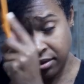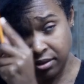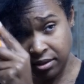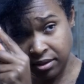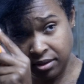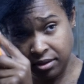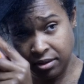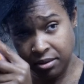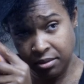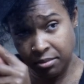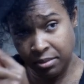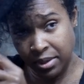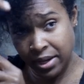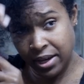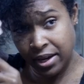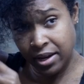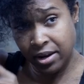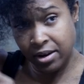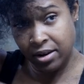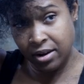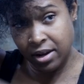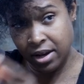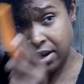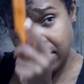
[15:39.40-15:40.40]
Yeah, my
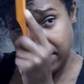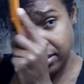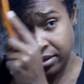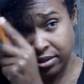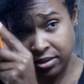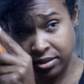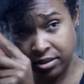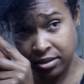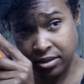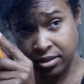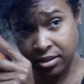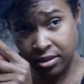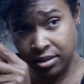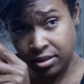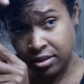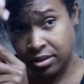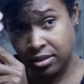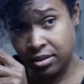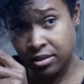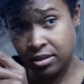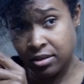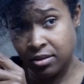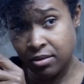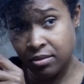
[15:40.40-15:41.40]
hair kind of just
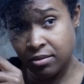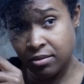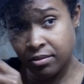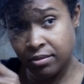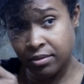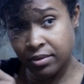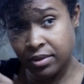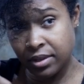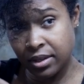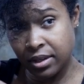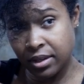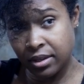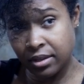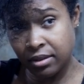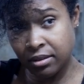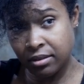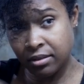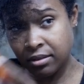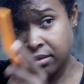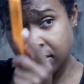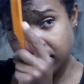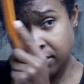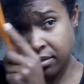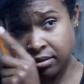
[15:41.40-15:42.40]
does its own thing.
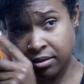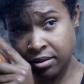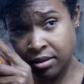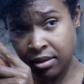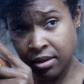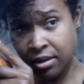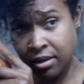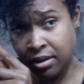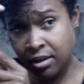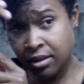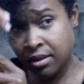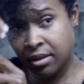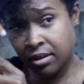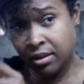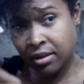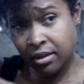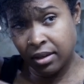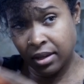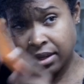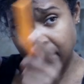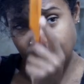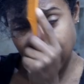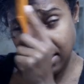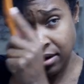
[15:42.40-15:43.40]

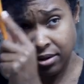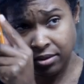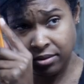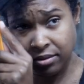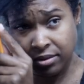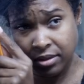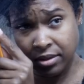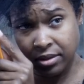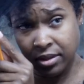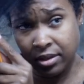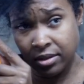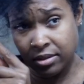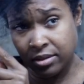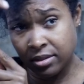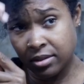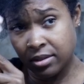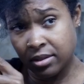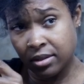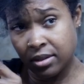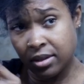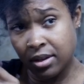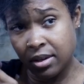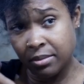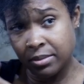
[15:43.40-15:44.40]
And I know that there's
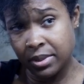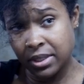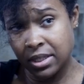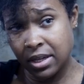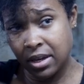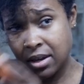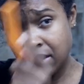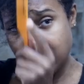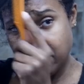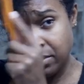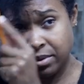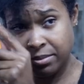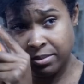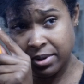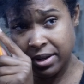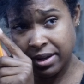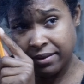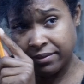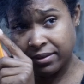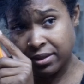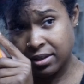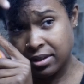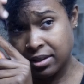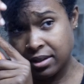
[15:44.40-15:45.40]
gonna come a time where I'm gonna
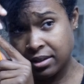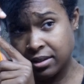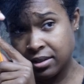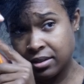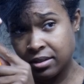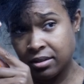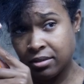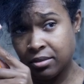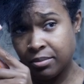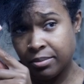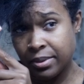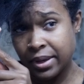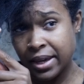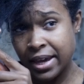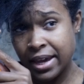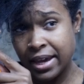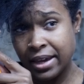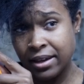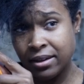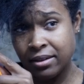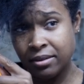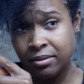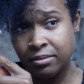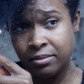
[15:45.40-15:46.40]
have to cut this little
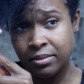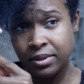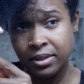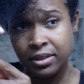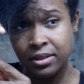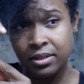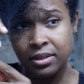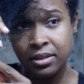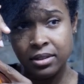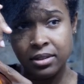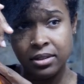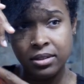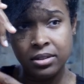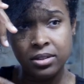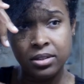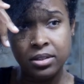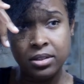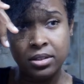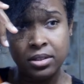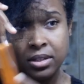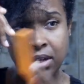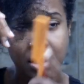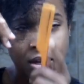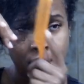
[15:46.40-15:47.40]
bang because it is
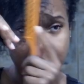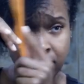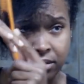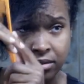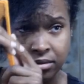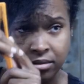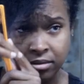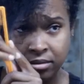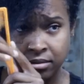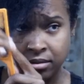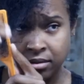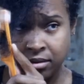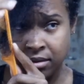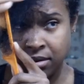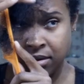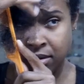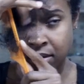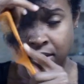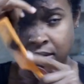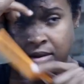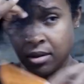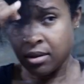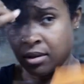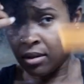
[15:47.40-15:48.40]
just kind of
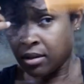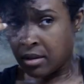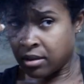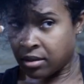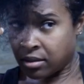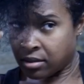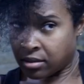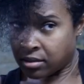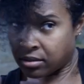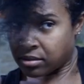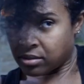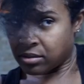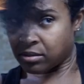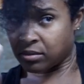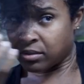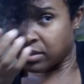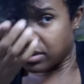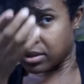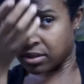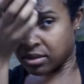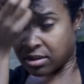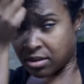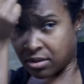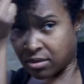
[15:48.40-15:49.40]

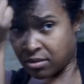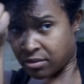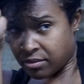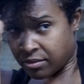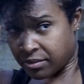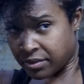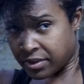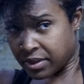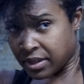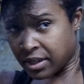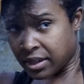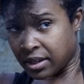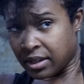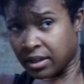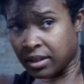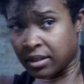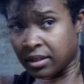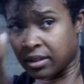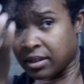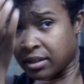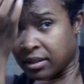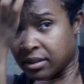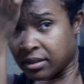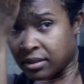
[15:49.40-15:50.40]
doing its own
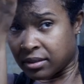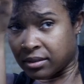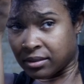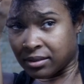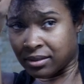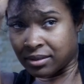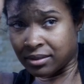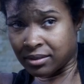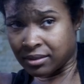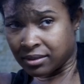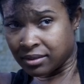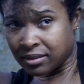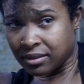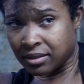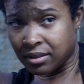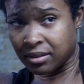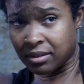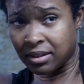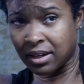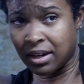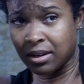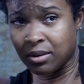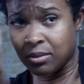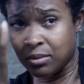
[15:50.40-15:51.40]
thing, and
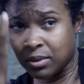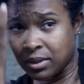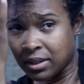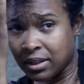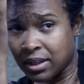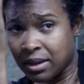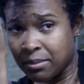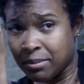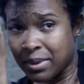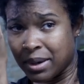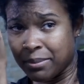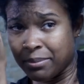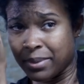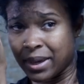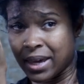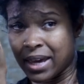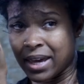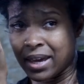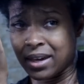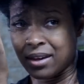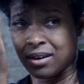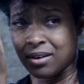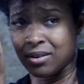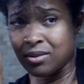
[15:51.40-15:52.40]
I don't want to let my
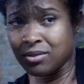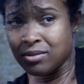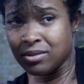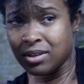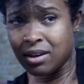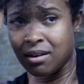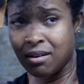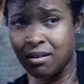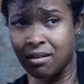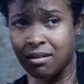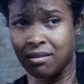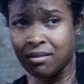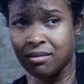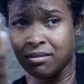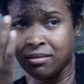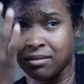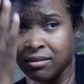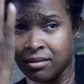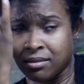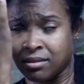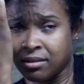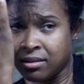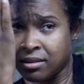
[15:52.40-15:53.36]
bang go, y'all.